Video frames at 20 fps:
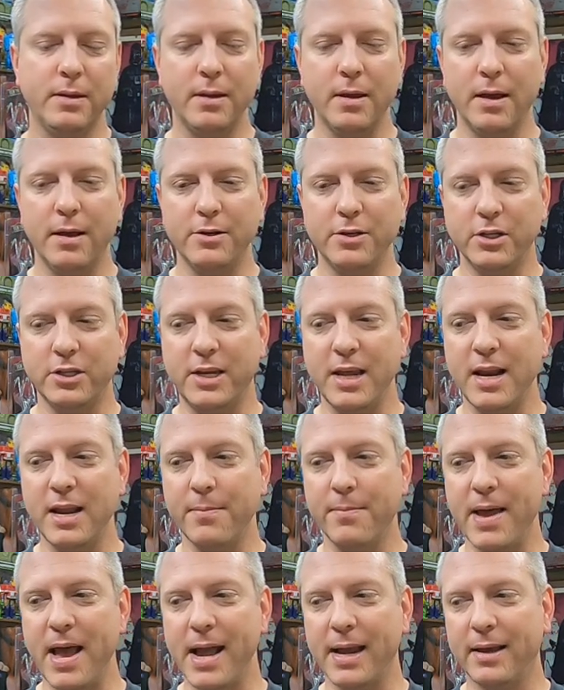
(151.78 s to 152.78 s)
uh, just
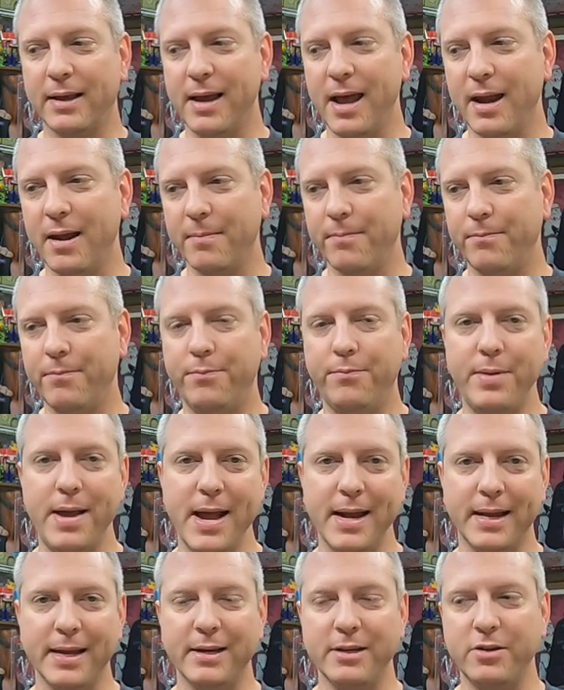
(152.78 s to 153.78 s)
getting back kind of
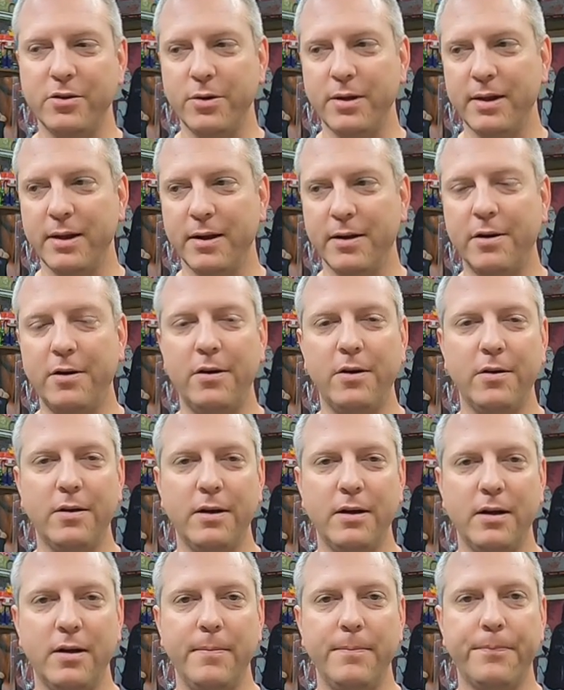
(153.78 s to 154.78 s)
back into it at
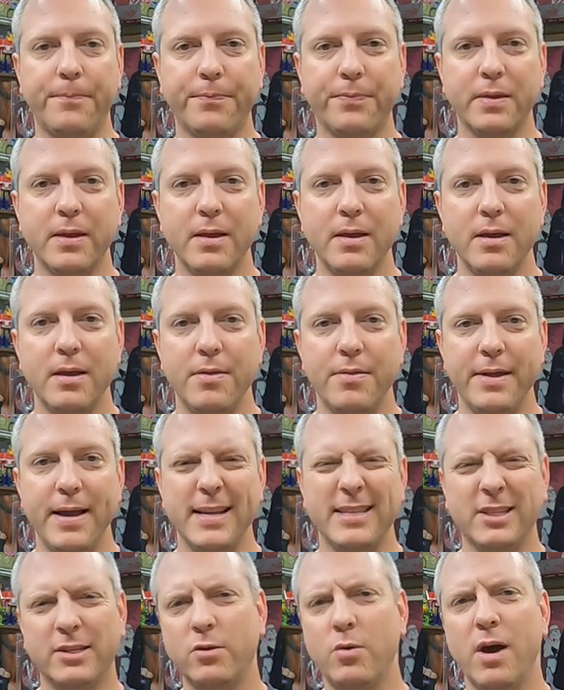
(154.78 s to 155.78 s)
all, um,
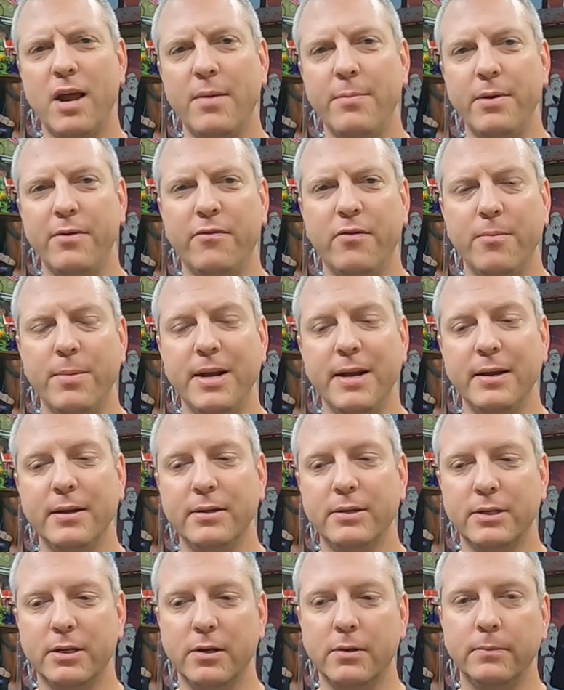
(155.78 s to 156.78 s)
that's quite a bit for me.
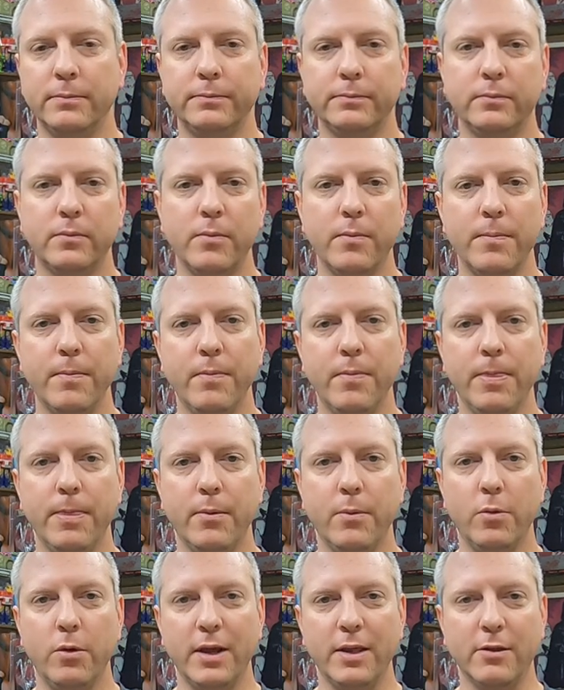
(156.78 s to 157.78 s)
So
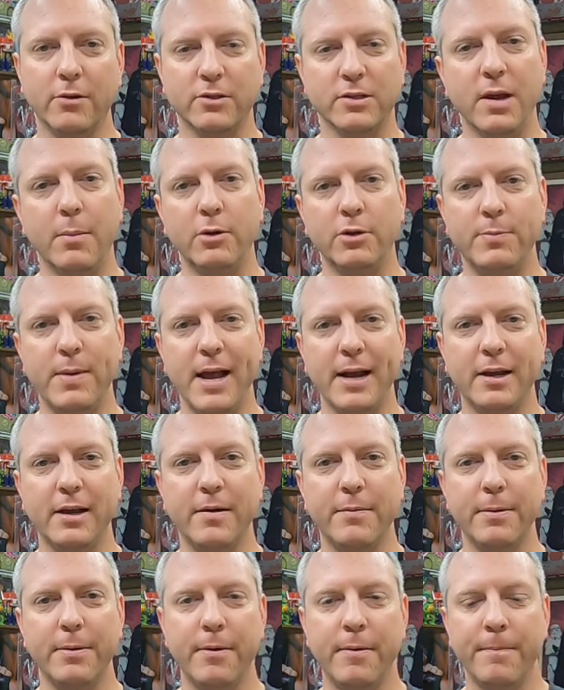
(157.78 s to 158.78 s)
we'll get those numbers back
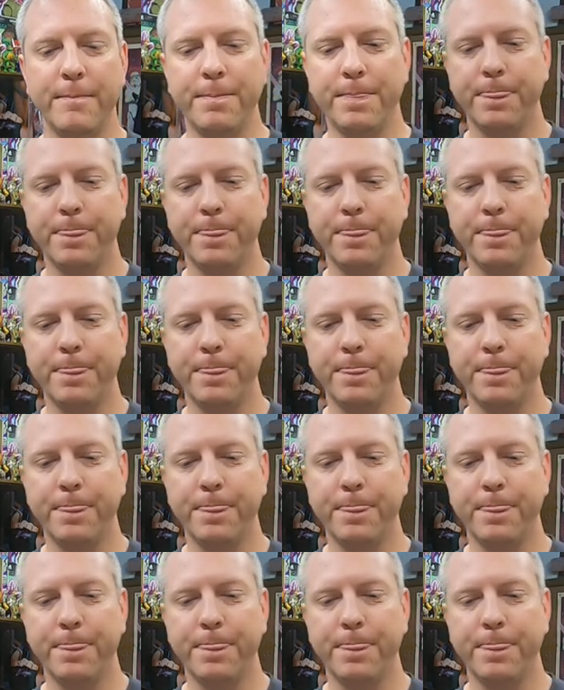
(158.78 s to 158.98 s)
up.